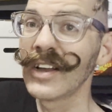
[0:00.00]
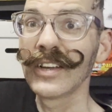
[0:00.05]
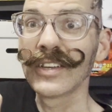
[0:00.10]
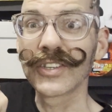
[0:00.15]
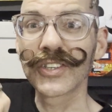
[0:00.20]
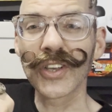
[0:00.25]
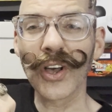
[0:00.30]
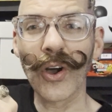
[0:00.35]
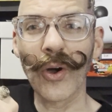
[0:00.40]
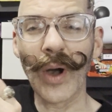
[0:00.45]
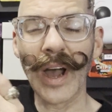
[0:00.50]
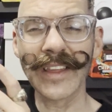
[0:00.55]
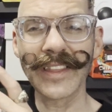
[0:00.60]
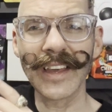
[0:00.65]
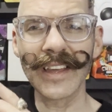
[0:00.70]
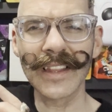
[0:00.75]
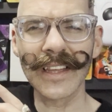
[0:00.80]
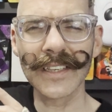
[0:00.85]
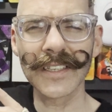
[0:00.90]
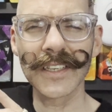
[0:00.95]
So I
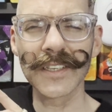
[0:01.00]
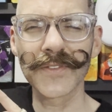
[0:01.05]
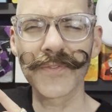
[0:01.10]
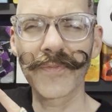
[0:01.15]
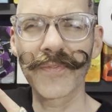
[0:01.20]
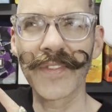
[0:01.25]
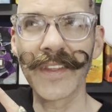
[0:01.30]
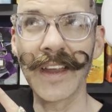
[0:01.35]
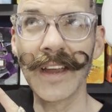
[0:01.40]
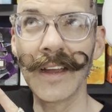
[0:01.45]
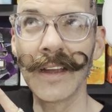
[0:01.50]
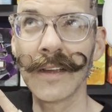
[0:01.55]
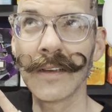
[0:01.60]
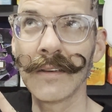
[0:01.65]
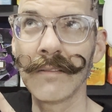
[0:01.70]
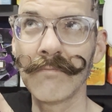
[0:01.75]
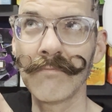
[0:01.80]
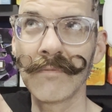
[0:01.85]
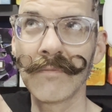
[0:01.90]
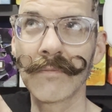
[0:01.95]
think this is
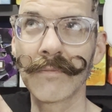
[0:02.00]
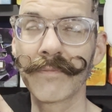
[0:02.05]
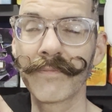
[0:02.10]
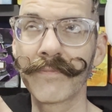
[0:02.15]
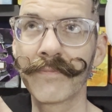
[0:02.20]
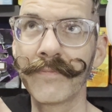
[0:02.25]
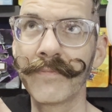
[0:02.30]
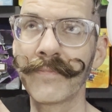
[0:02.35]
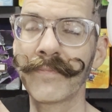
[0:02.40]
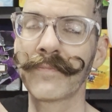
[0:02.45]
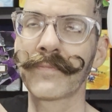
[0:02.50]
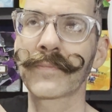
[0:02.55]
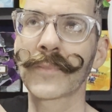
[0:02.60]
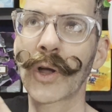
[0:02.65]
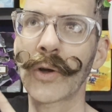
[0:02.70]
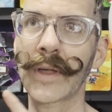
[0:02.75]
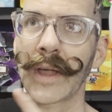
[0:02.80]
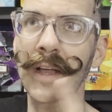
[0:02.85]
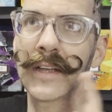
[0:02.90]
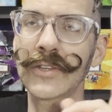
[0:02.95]
the,
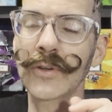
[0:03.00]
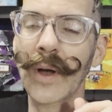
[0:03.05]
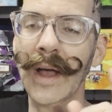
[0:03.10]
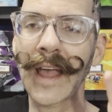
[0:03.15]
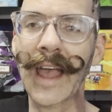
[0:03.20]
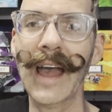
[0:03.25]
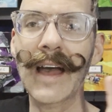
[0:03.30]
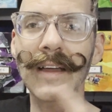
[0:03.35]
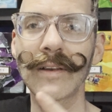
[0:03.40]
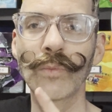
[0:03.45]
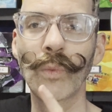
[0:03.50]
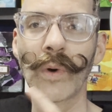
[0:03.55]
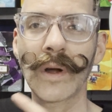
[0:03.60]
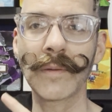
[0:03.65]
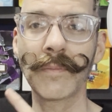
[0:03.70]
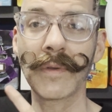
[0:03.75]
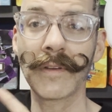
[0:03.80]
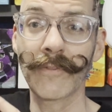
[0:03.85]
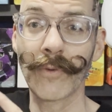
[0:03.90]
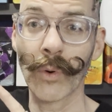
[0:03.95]
okay, so I had
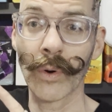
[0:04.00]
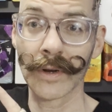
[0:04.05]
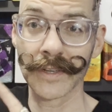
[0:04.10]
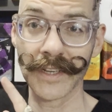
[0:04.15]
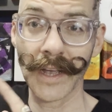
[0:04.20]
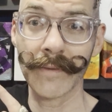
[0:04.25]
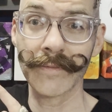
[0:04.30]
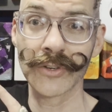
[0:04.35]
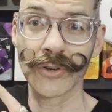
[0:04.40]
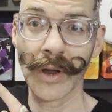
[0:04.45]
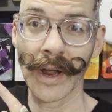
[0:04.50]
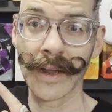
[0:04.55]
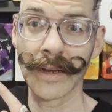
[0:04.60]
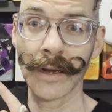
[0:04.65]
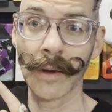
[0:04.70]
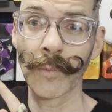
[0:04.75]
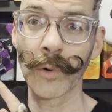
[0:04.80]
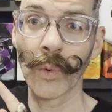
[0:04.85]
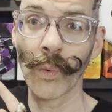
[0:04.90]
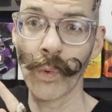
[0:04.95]
one before, Savage Dragon
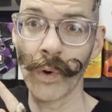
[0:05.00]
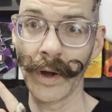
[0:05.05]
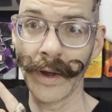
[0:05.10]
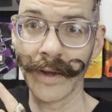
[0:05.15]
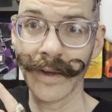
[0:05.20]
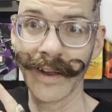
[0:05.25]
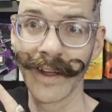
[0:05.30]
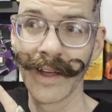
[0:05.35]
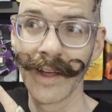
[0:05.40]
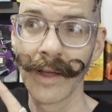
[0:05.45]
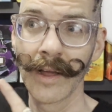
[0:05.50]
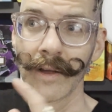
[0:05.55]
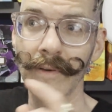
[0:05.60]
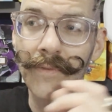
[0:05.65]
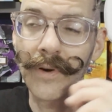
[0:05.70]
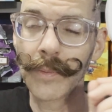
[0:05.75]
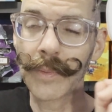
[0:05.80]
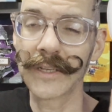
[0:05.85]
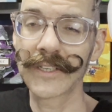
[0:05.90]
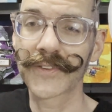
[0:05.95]
#1,
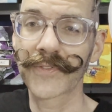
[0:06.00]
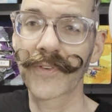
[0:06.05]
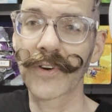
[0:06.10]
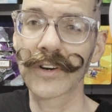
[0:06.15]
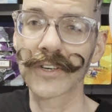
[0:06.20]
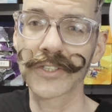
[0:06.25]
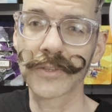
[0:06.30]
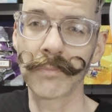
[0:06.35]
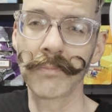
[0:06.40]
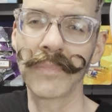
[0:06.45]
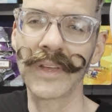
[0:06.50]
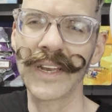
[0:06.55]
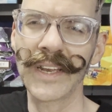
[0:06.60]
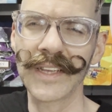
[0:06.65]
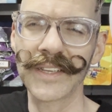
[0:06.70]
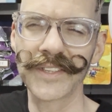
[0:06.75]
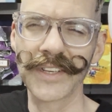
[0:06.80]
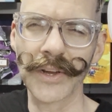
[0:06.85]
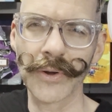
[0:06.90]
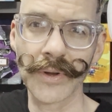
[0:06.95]
from his first
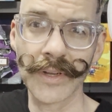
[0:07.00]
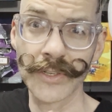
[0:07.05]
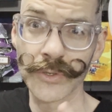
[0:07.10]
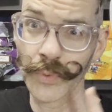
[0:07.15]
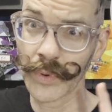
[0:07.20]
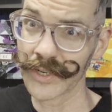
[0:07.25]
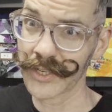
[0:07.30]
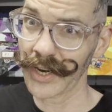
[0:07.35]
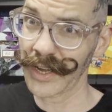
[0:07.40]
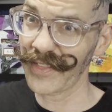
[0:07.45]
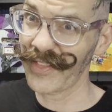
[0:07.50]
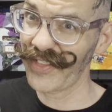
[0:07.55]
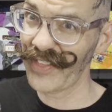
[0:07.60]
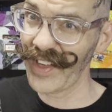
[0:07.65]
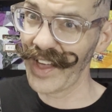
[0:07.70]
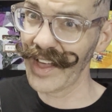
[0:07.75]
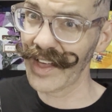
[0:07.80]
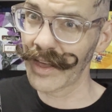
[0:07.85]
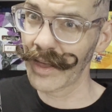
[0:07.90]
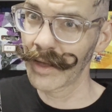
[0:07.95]
mini-series, which I
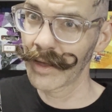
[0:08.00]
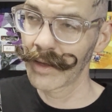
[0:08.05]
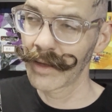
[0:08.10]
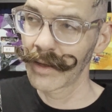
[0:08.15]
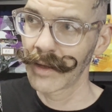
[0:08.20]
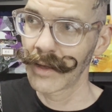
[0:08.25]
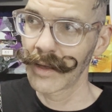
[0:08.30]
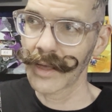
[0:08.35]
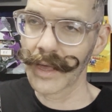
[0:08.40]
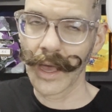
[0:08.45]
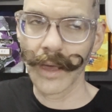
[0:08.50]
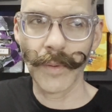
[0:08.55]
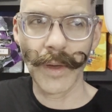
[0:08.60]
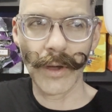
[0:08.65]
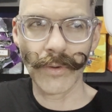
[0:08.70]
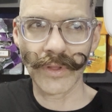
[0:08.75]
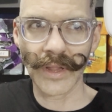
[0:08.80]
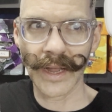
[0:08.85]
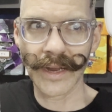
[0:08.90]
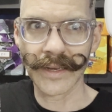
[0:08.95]
think came
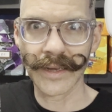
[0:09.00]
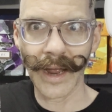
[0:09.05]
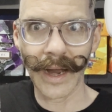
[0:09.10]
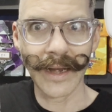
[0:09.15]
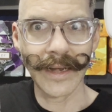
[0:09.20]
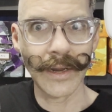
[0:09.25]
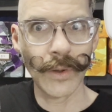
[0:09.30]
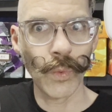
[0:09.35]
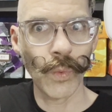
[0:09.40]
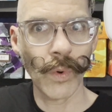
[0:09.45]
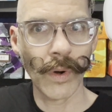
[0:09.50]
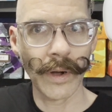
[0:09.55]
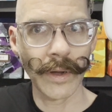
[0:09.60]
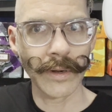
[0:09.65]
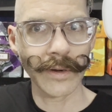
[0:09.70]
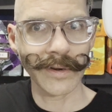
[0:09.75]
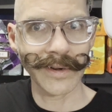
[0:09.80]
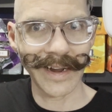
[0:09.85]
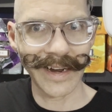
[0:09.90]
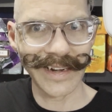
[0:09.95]
out in like
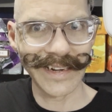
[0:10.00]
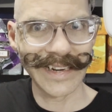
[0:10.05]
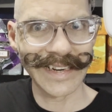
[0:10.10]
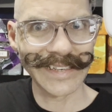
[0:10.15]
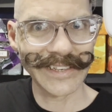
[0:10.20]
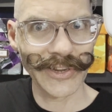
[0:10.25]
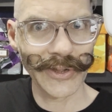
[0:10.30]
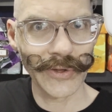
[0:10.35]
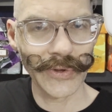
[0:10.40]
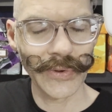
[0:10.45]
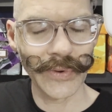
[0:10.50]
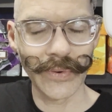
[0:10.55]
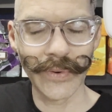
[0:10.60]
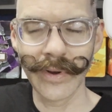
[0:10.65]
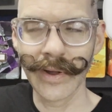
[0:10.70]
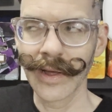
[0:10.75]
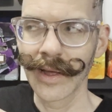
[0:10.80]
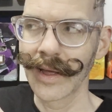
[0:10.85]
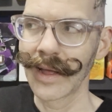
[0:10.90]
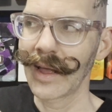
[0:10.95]
91 or
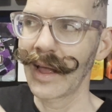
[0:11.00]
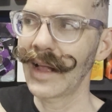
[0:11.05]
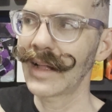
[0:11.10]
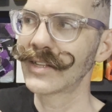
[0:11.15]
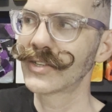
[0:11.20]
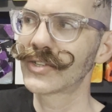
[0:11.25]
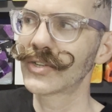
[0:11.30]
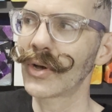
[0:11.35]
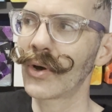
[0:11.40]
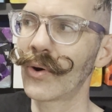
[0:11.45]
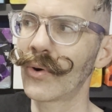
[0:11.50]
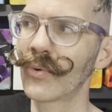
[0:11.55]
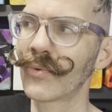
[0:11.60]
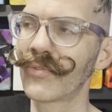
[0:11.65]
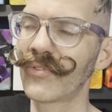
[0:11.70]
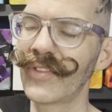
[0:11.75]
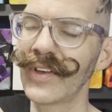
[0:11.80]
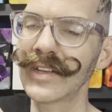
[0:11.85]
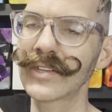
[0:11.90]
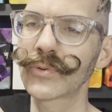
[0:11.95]
92. And so
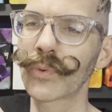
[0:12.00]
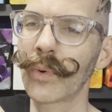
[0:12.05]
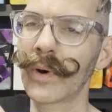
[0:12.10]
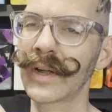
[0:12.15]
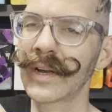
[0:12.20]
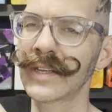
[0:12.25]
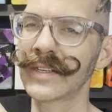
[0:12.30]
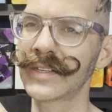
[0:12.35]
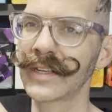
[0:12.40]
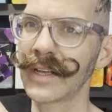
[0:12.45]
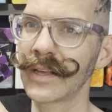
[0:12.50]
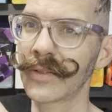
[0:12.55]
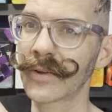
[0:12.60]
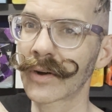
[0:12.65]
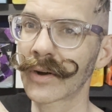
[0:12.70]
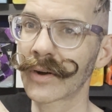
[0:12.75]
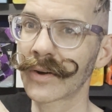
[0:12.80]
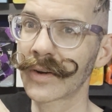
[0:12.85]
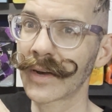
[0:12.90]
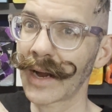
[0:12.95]
this one is
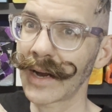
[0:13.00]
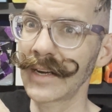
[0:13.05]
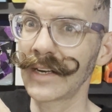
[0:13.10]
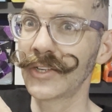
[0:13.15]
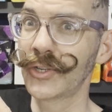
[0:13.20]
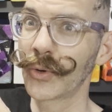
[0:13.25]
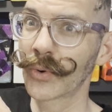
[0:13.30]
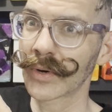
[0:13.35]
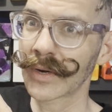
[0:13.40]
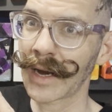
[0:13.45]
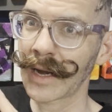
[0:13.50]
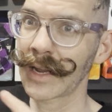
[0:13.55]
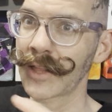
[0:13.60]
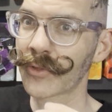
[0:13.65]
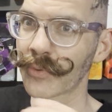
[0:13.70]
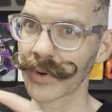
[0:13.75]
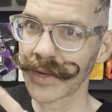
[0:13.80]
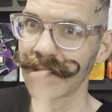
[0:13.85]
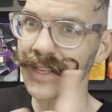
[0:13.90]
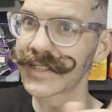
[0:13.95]
either 92 or
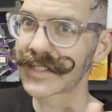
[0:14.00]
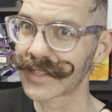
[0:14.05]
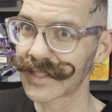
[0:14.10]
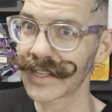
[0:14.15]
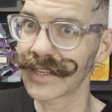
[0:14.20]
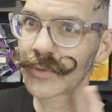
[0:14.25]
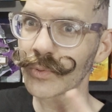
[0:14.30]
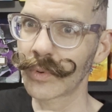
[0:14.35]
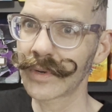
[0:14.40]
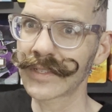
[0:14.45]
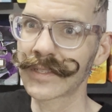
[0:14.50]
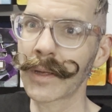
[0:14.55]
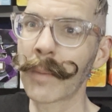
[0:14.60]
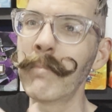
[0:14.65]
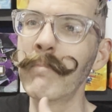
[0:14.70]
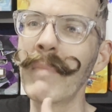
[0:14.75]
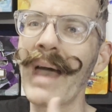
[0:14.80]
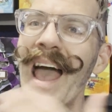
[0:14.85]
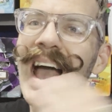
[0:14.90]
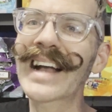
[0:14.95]
93. This was the
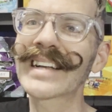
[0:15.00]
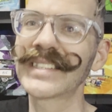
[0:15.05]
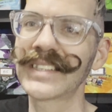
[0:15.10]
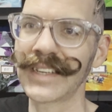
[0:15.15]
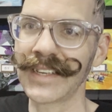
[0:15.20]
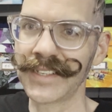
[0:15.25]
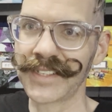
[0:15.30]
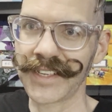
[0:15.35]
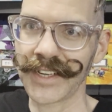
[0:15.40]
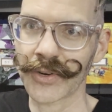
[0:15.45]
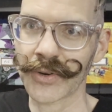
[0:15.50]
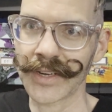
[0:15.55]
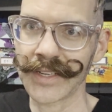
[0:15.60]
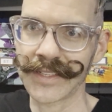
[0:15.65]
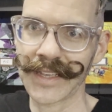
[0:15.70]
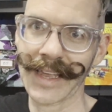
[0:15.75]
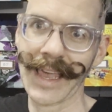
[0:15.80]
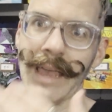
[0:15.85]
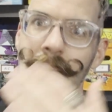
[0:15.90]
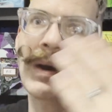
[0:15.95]
maxi
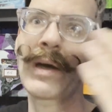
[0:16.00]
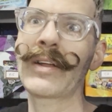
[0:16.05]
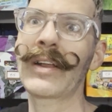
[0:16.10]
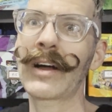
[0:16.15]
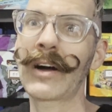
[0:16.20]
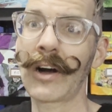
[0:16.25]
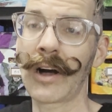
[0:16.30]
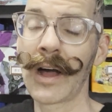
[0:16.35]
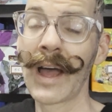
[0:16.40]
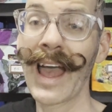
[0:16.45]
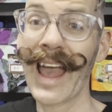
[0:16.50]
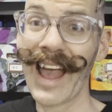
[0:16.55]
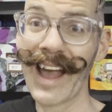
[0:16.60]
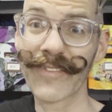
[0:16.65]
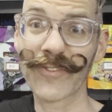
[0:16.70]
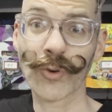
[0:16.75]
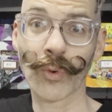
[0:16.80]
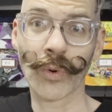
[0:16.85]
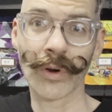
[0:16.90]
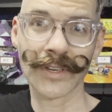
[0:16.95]
series that came out
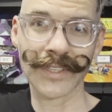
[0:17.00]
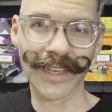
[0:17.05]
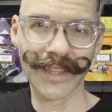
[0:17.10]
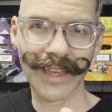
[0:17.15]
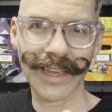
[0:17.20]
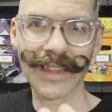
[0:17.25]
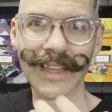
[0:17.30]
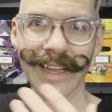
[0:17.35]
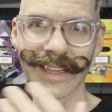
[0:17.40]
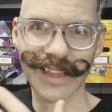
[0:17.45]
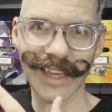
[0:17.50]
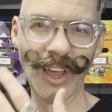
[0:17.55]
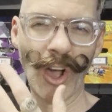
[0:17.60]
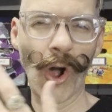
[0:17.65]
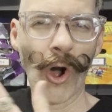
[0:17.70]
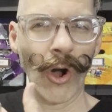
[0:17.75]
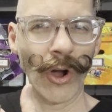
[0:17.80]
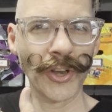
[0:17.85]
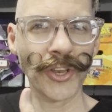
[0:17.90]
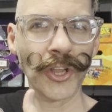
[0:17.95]
afterwards. I think like the
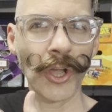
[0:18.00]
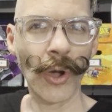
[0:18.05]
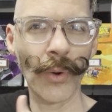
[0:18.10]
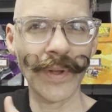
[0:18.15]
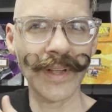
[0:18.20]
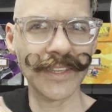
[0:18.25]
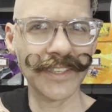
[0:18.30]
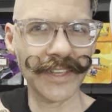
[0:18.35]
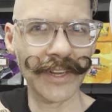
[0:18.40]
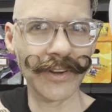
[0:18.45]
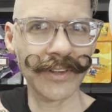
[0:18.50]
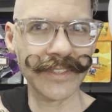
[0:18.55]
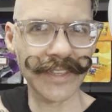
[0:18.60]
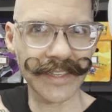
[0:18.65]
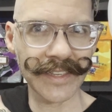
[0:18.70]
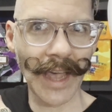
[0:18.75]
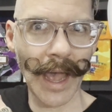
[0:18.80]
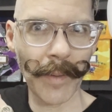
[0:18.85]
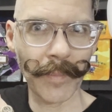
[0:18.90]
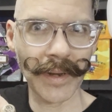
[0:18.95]
ongoing series
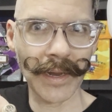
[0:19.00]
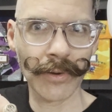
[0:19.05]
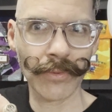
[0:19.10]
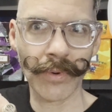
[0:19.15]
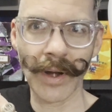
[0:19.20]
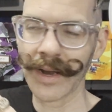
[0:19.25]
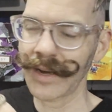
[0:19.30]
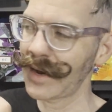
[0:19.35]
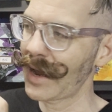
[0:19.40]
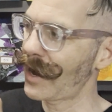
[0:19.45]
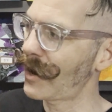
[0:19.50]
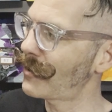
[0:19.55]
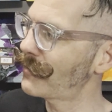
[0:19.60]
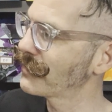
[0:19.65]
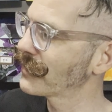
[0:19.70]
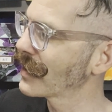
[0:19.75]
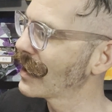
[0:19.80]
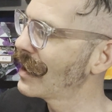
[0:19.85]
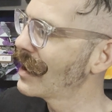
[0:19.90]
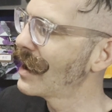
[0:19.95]
that's happening right now.
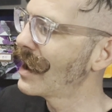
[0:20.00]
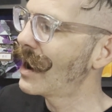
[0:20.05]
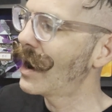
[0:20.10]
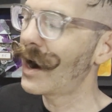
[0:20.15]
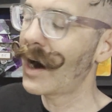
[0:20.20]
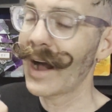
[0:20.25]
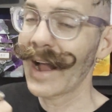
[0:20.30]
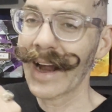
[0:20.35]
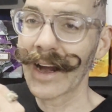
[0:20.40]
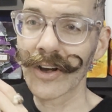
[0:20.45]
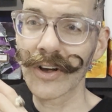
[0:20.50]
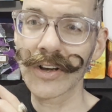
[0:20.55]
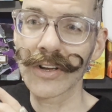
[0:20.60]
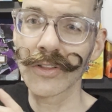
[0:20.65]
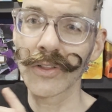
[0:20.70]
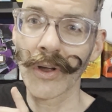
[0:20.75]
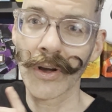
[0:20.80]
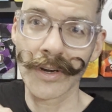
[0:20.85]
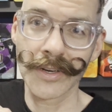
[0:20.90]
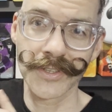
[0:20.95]
Eric
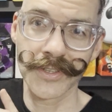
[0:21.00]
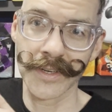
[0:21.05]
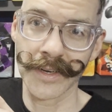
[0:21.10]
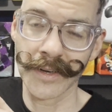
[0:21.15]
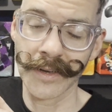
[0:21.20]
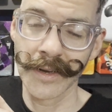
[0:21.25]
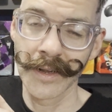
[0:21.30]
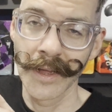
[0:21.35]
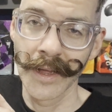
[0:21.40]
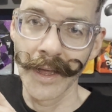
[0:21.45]
Larson